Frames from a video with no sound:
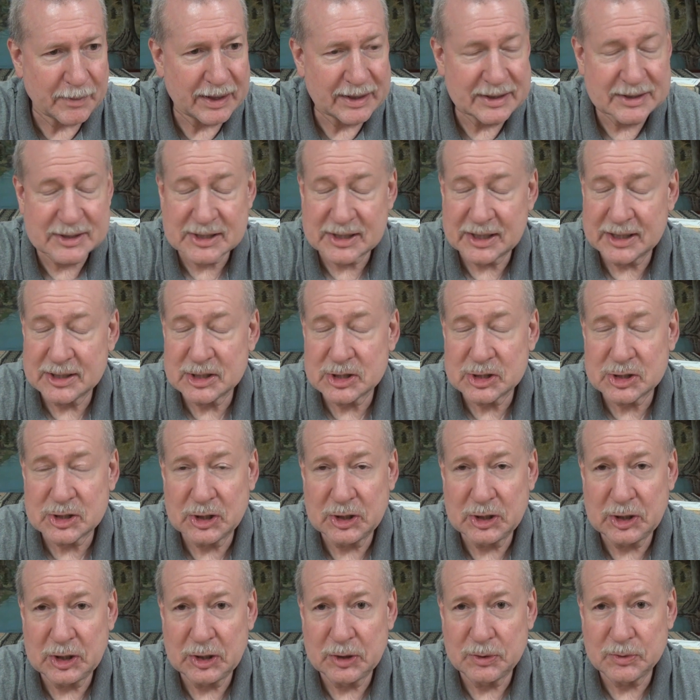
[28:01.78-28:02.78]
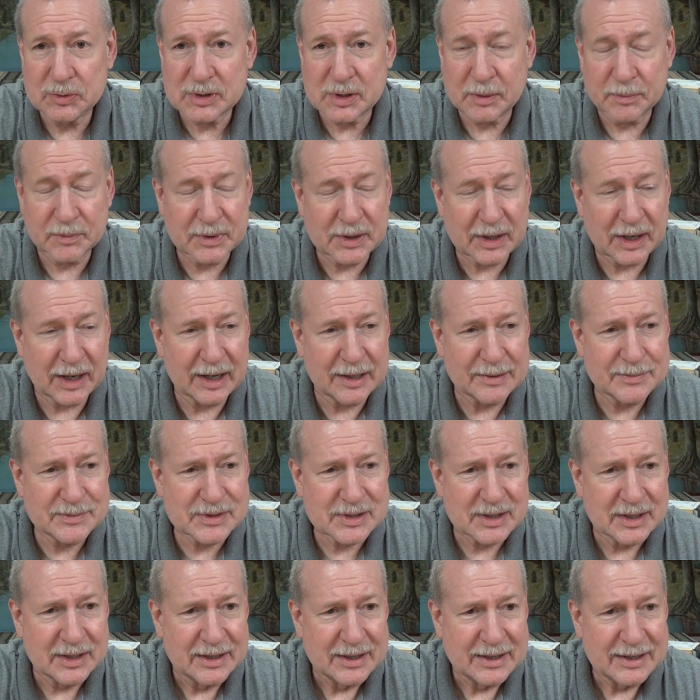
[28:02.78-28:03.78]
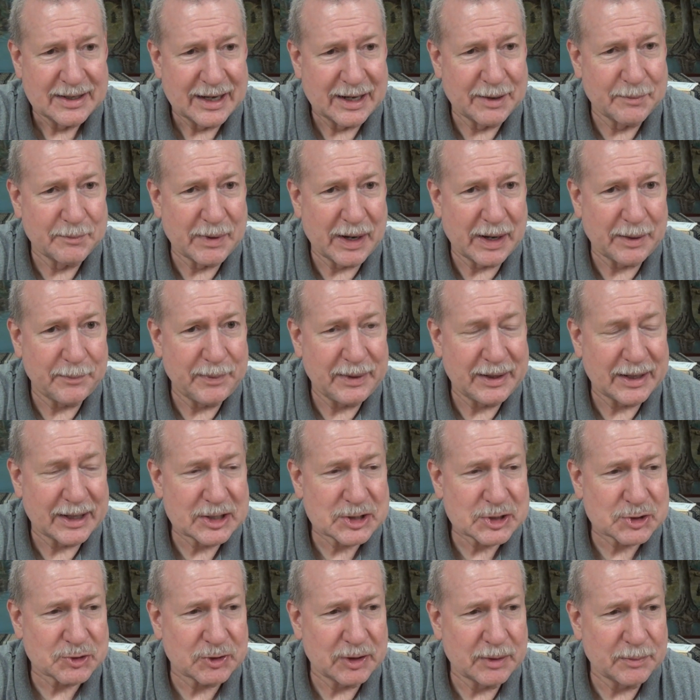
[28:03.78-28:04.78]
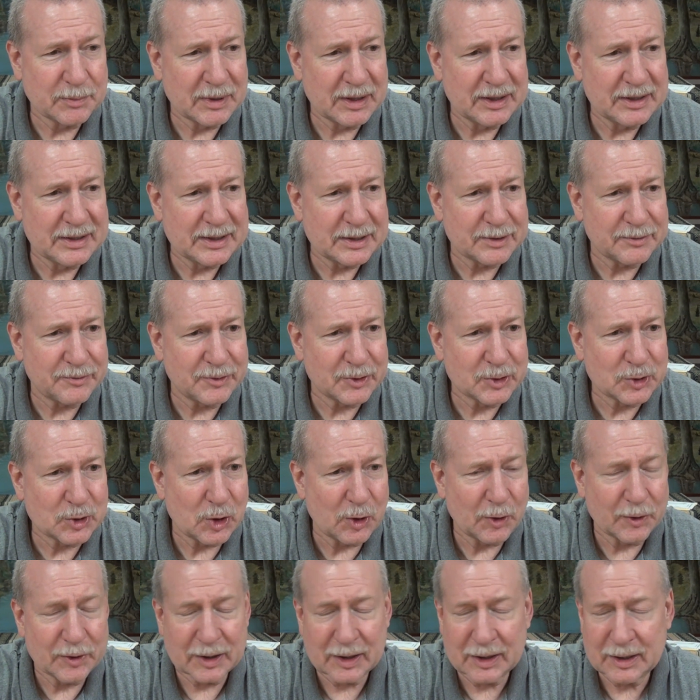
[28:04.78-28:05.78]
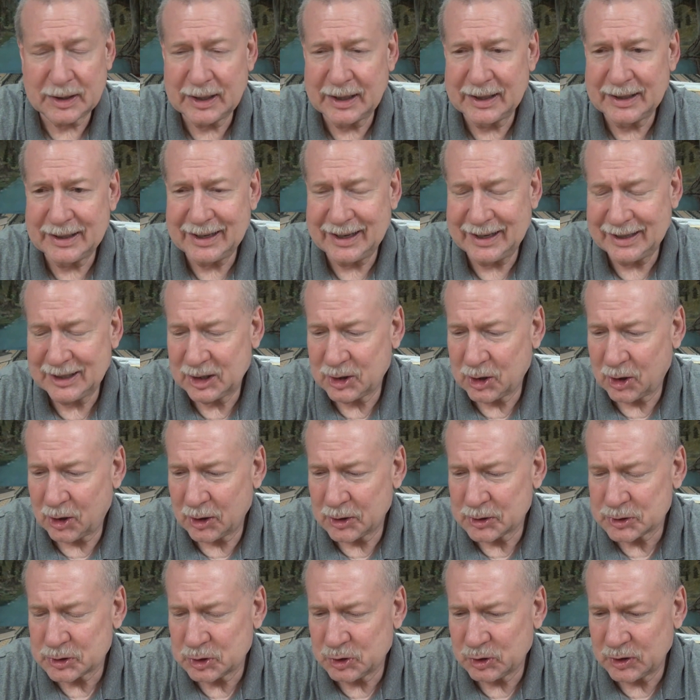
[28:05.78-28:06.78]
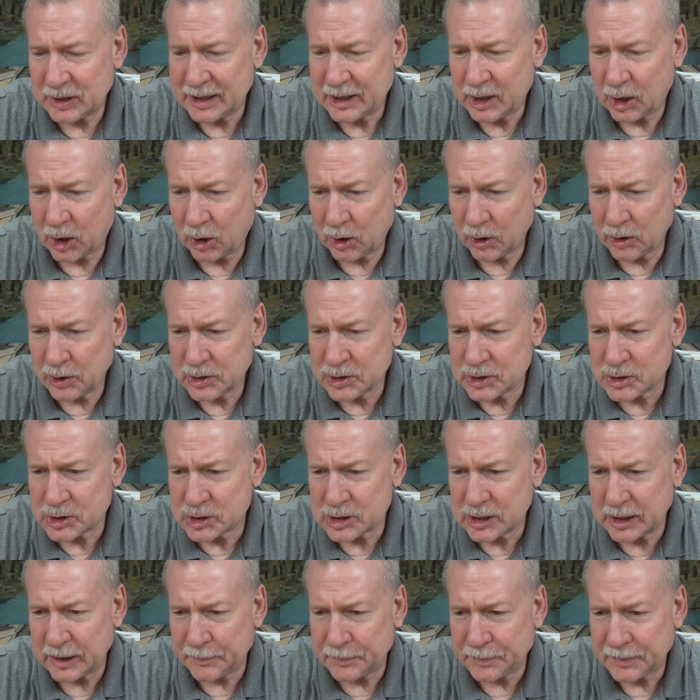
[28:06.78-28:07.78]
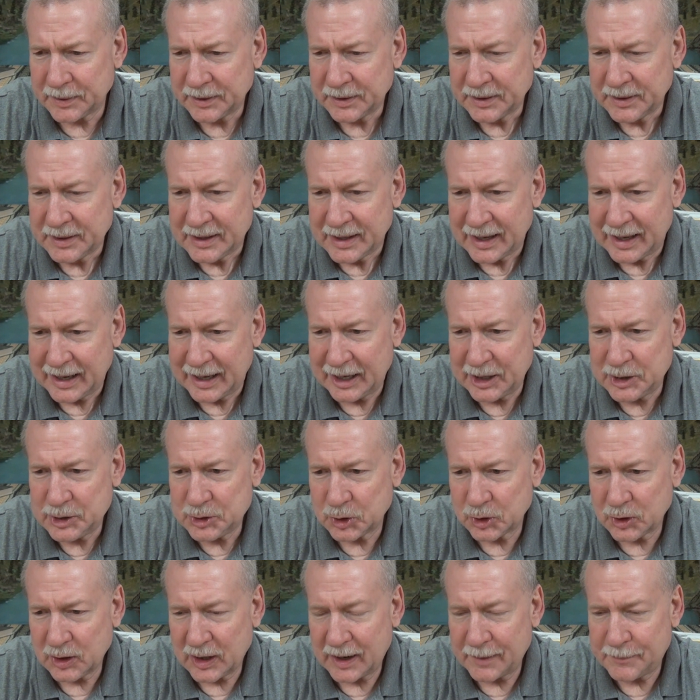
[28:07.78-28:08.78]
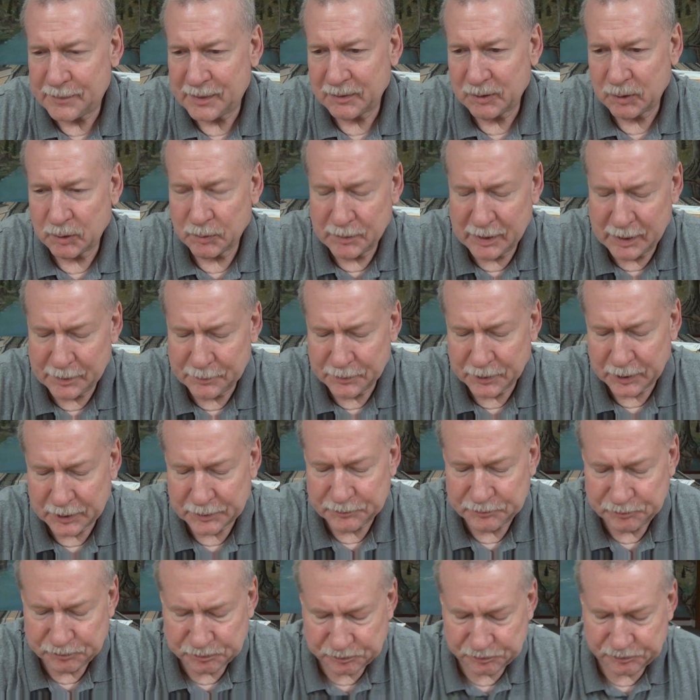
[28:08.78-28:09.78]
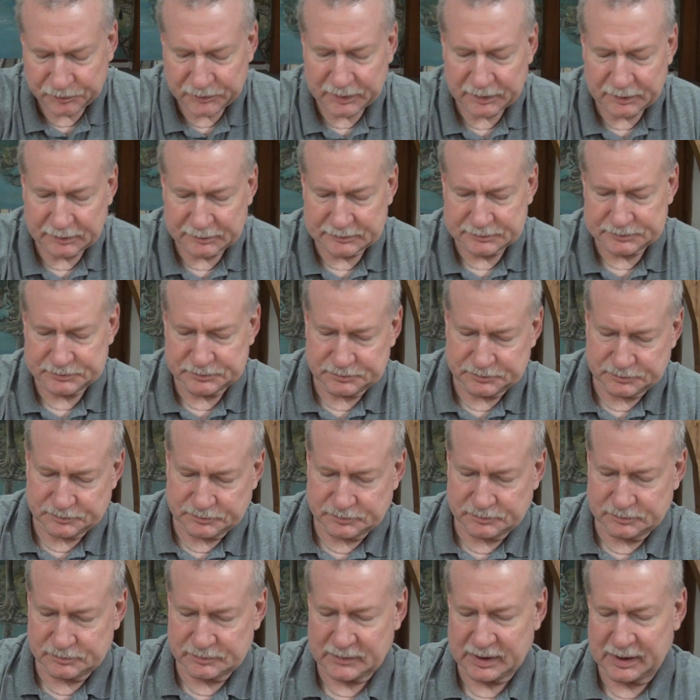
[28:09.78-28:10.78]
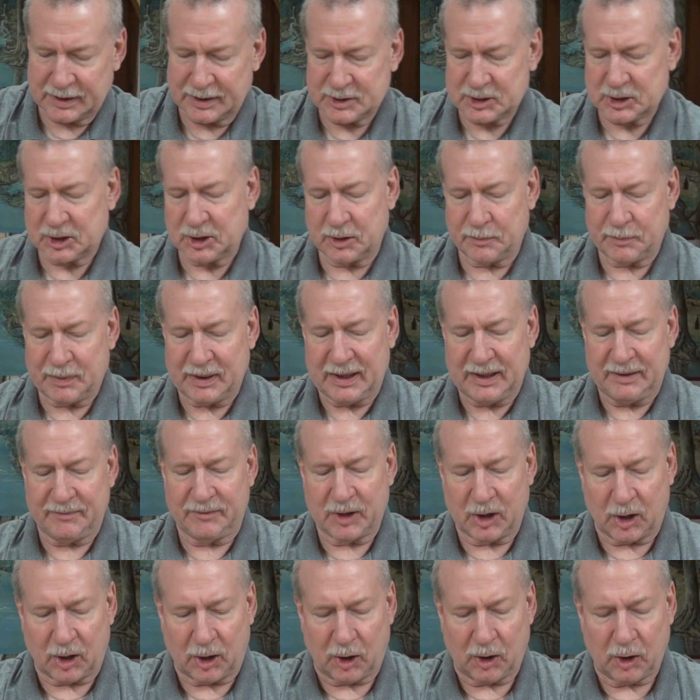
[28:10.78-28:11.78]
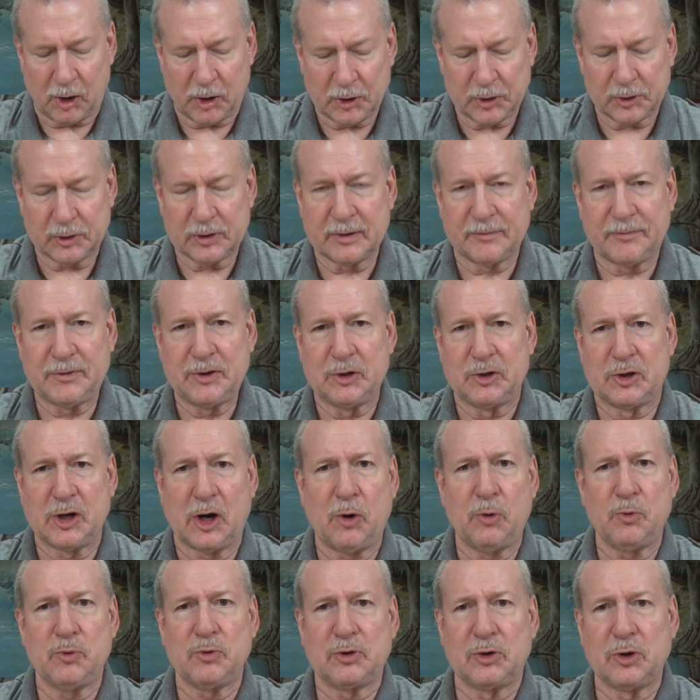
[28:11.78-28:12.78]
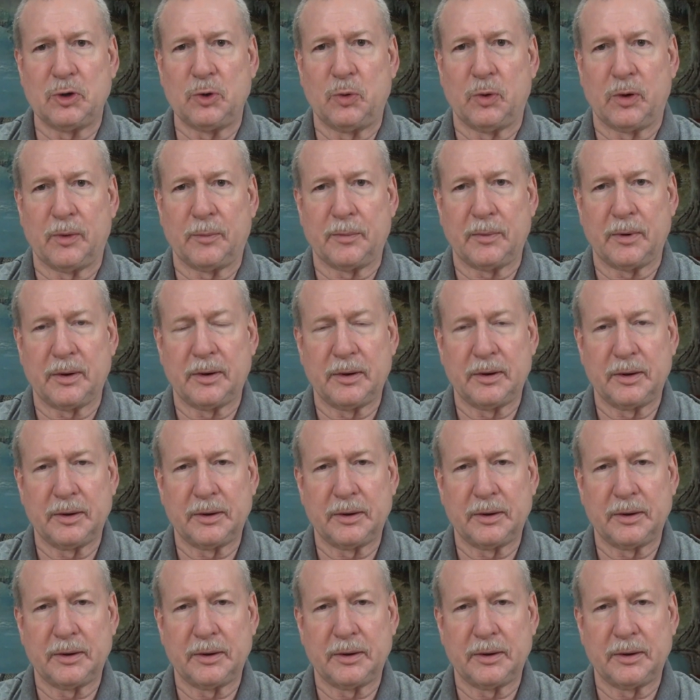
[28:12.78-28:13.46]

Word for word: make sense to you. Sometimes it may be extremely difficult and, and, and cause great hardship in your life. But remember, it's going to be even harder if you don't do them.